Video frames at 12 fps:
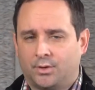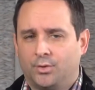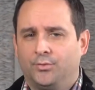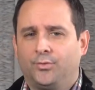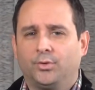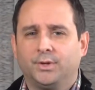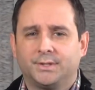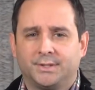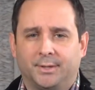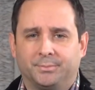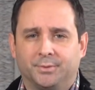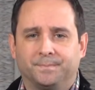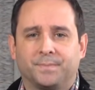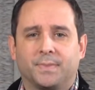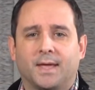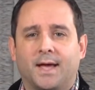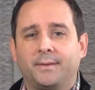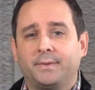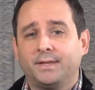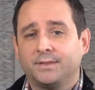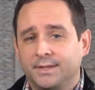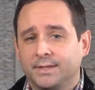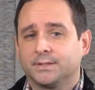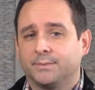For example, I may
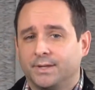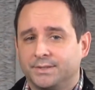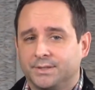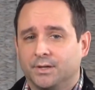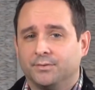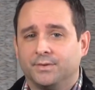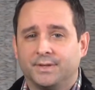think to myself